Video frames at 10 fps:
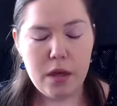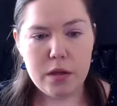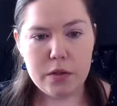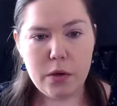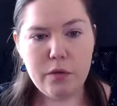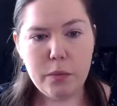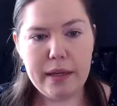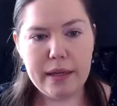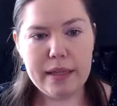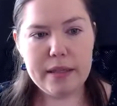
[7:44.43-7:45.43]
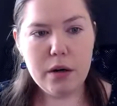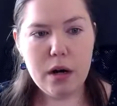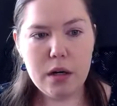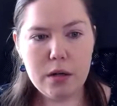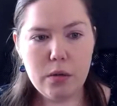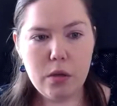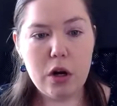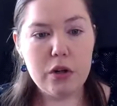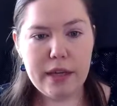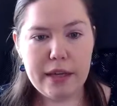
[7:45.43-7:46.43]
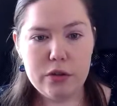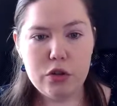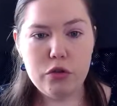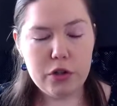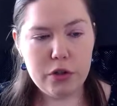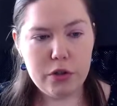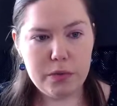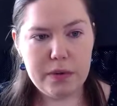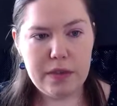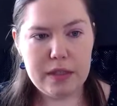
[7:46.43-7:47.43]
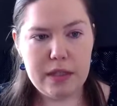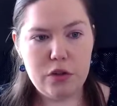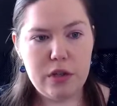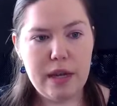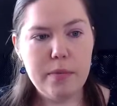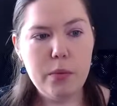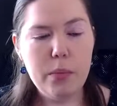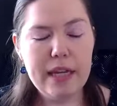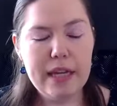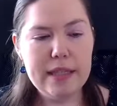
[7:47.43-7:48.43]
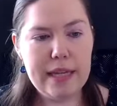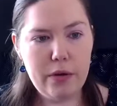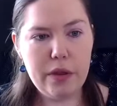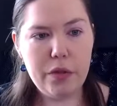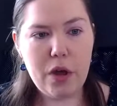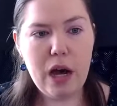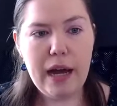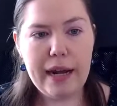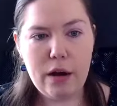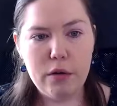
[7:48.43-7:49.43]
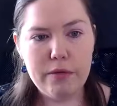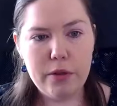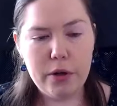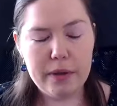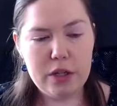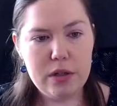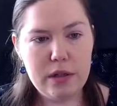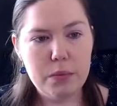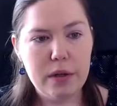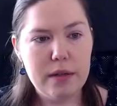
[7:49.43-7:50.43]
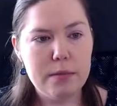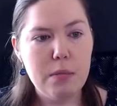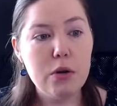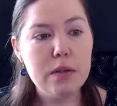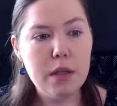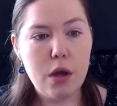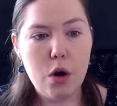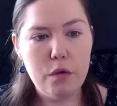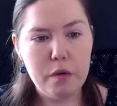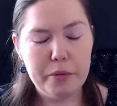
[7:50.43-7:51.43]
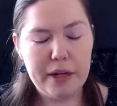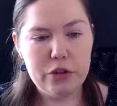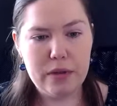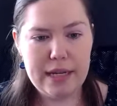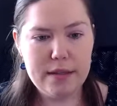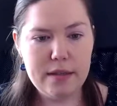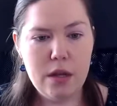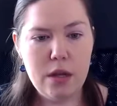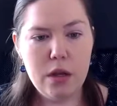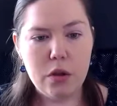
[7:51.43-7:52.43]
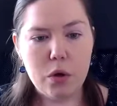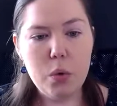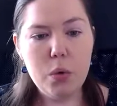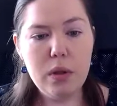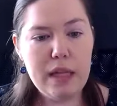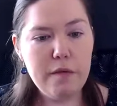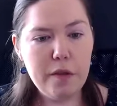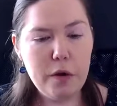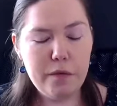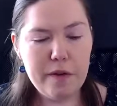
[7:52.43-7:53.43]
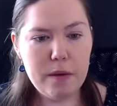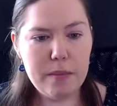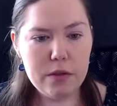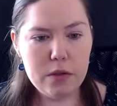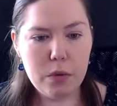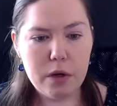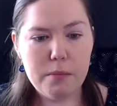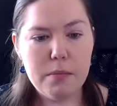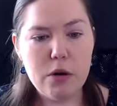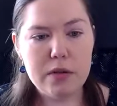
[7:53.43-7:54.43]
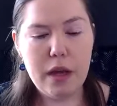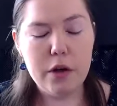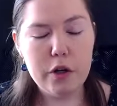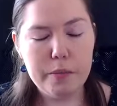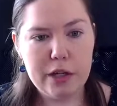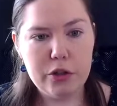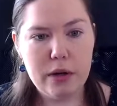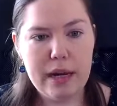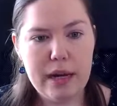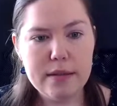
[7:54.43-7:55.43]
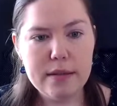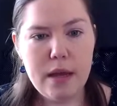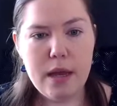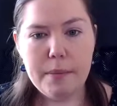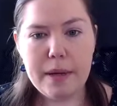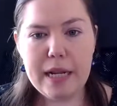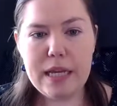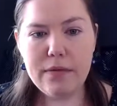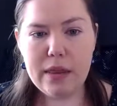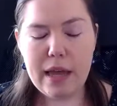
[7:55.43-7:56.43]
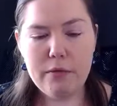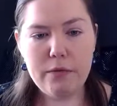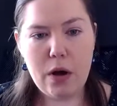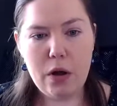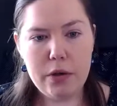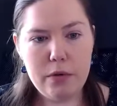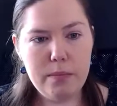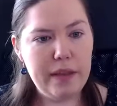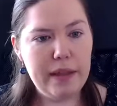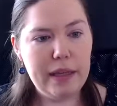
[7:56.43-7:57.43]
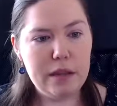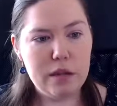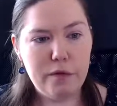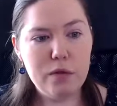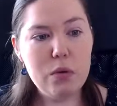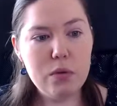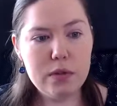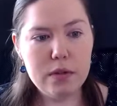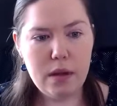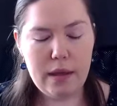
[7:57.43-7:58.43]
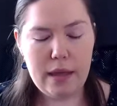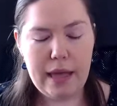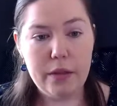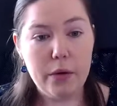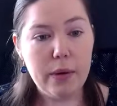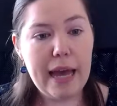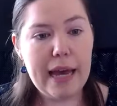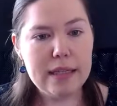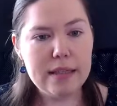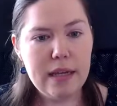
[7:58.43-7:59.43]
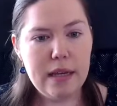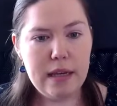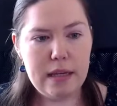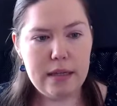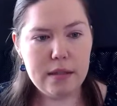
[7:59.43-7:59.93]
So if we consider our large-scale structures within the CGM, then we can tell that the hot outflow region is what is mostly overpressurized. The cool inflow filaments are what are mostly underpressurized. But even that volume-filling diffuse halo gas is